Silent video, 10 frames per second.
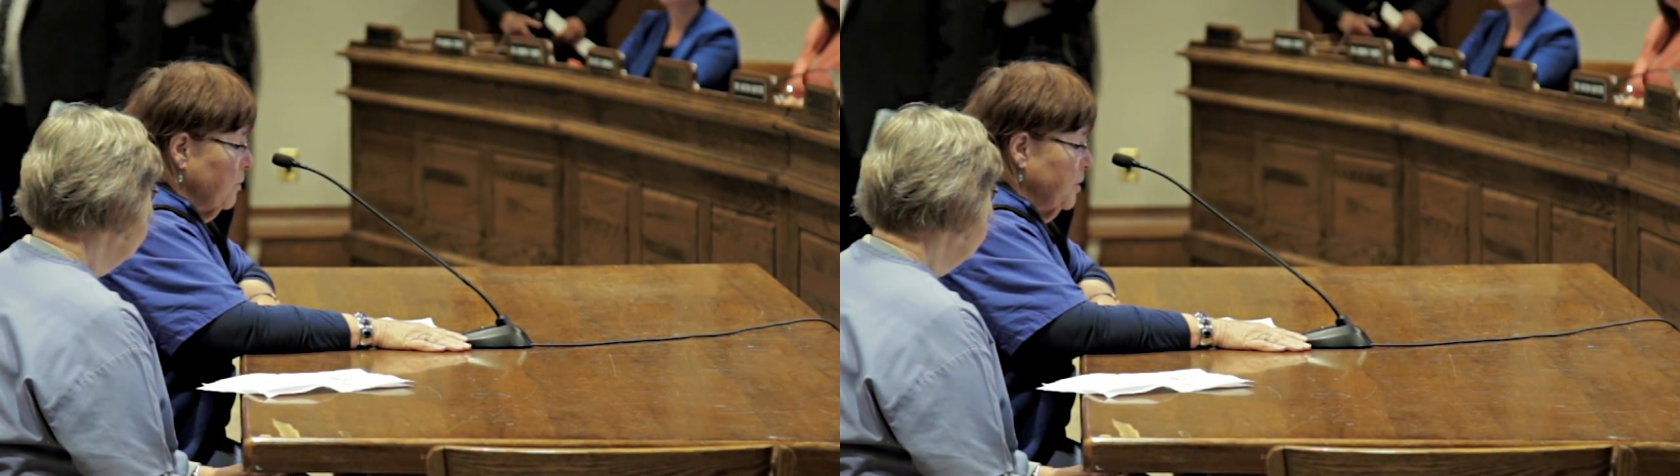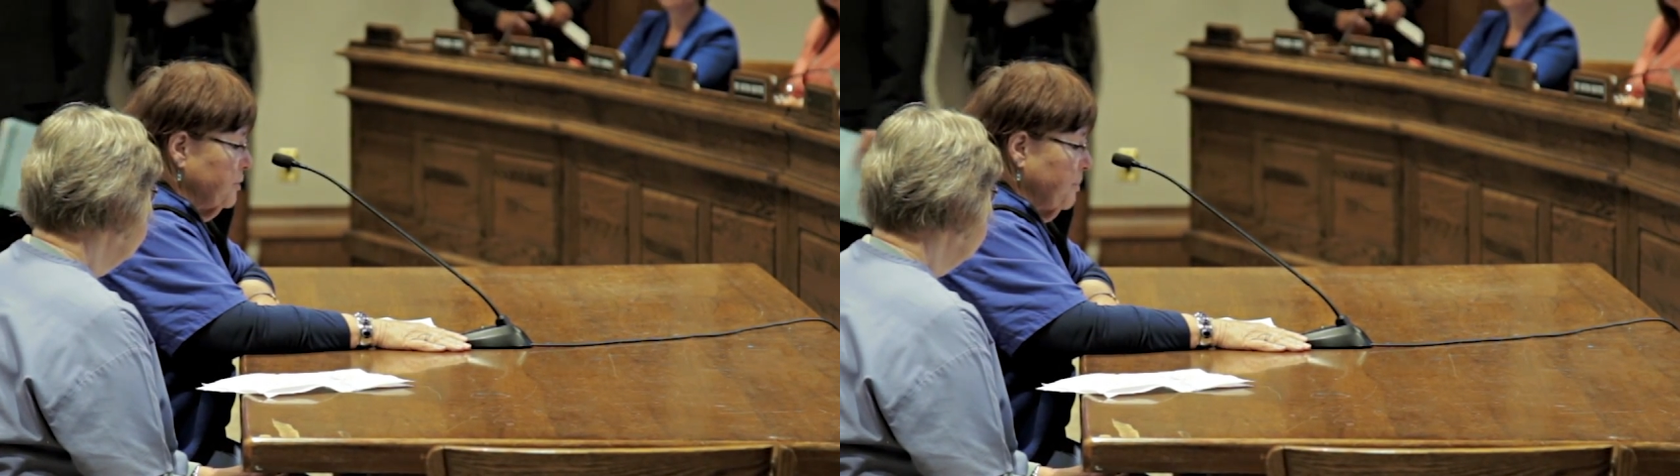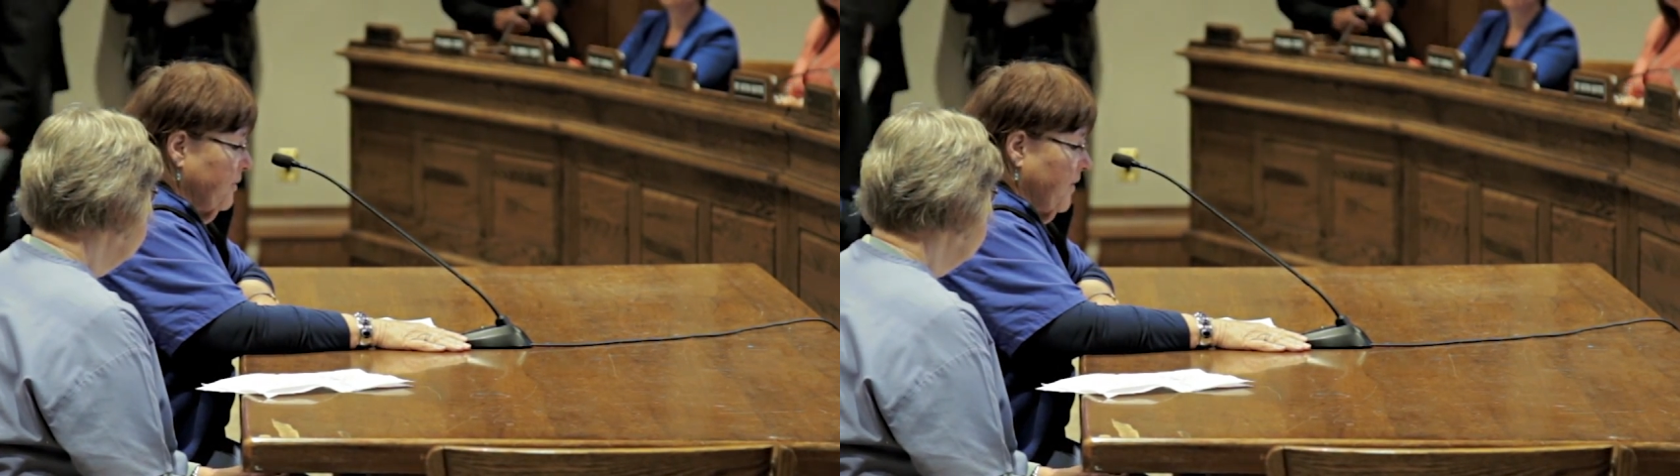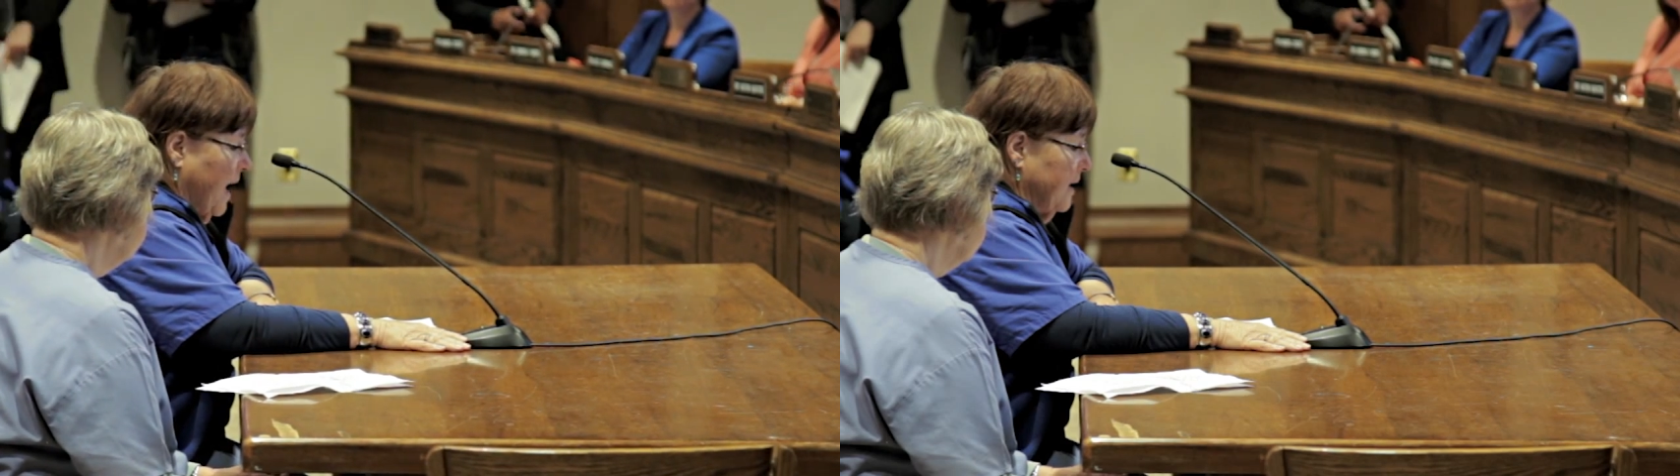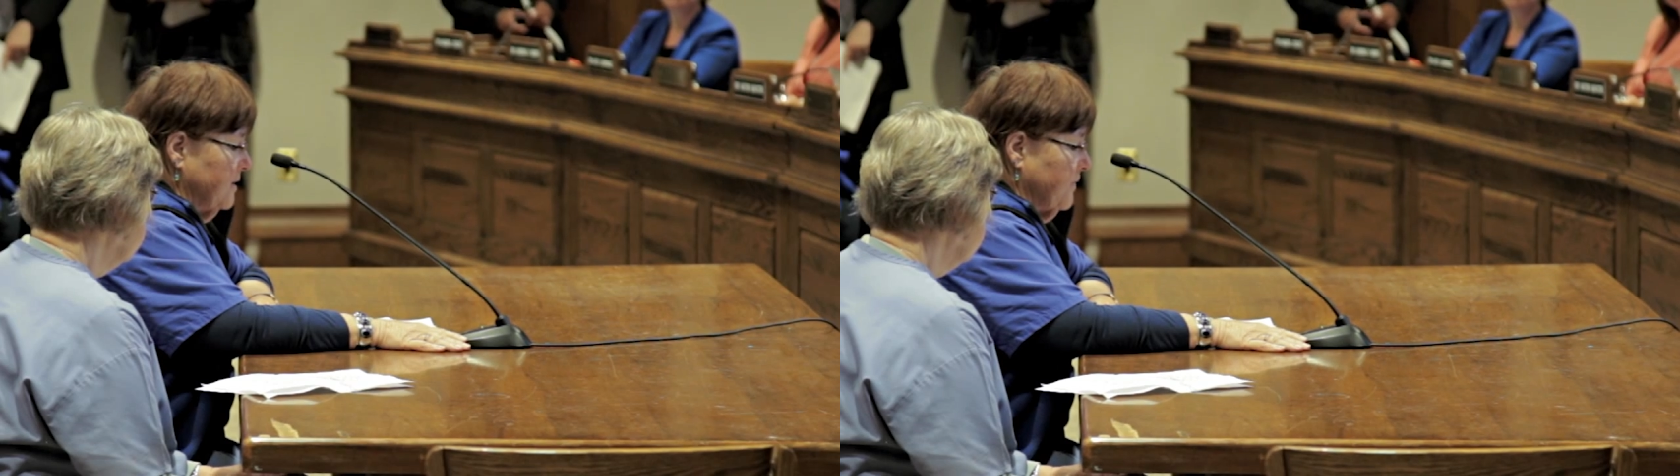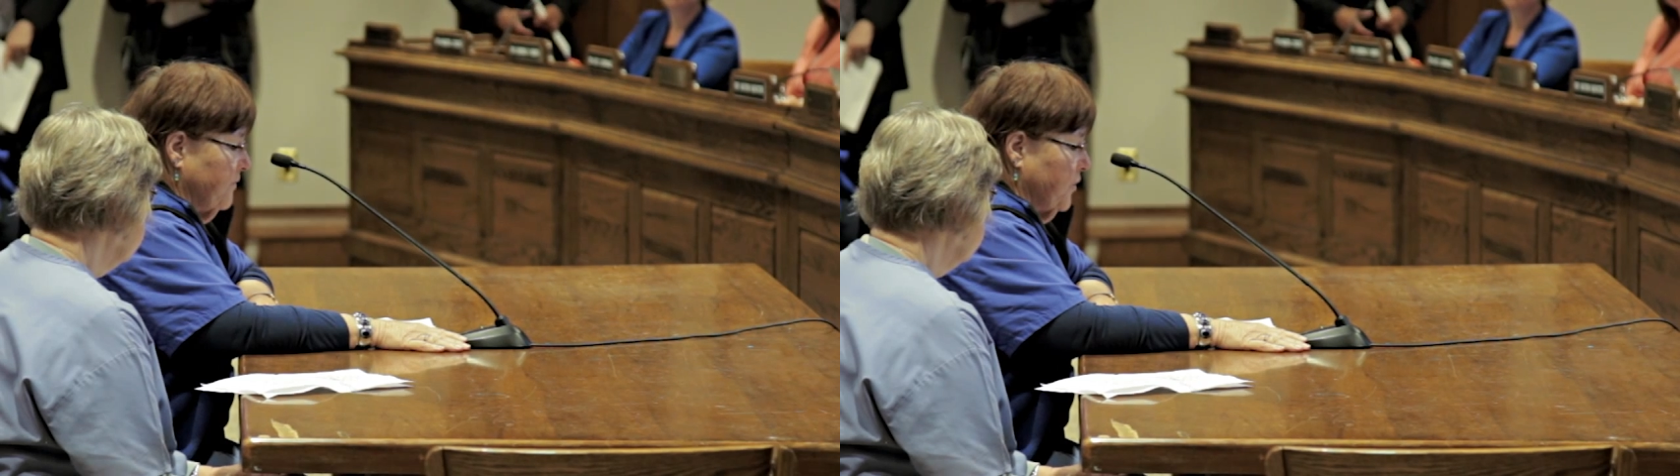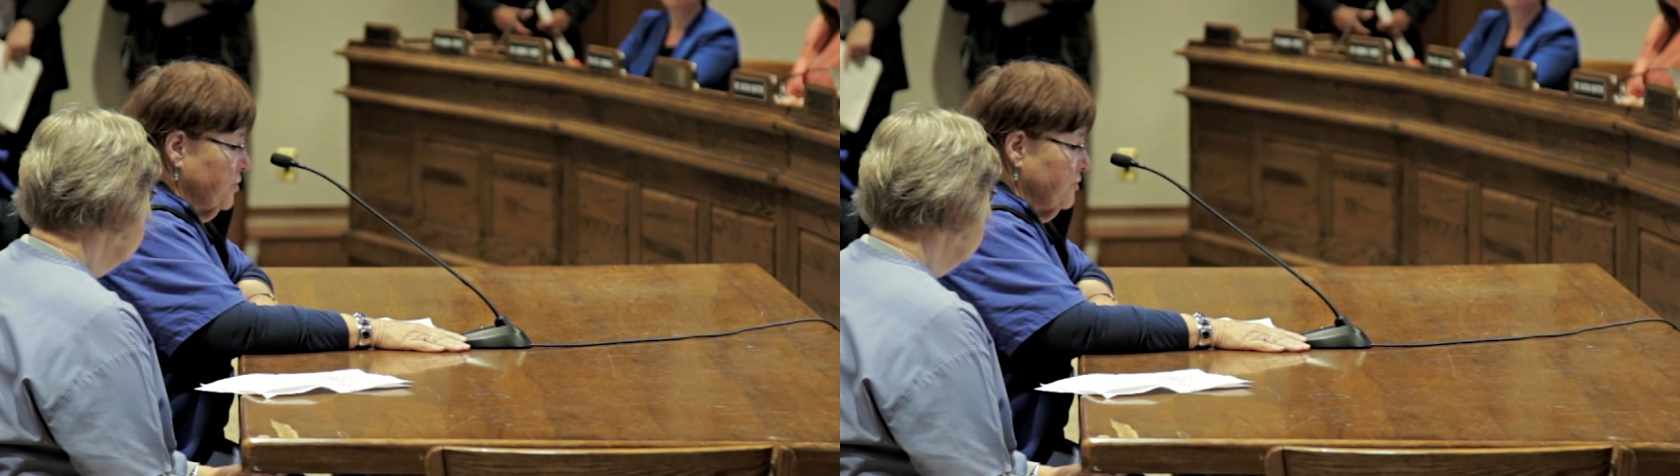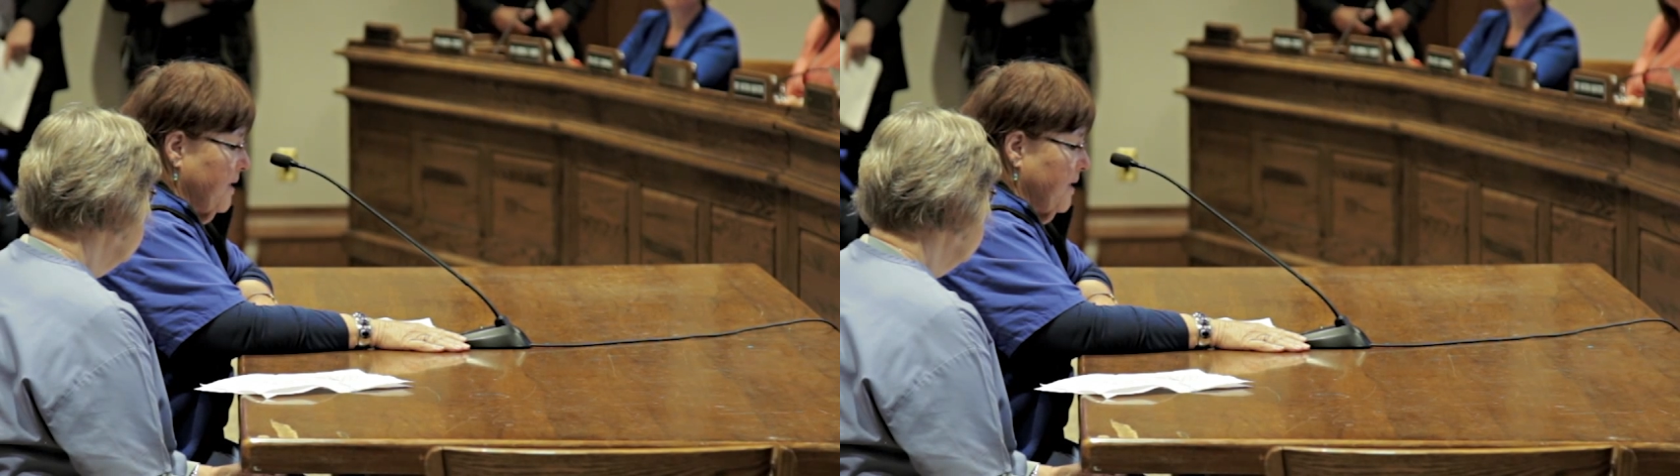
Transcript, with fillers: which provides first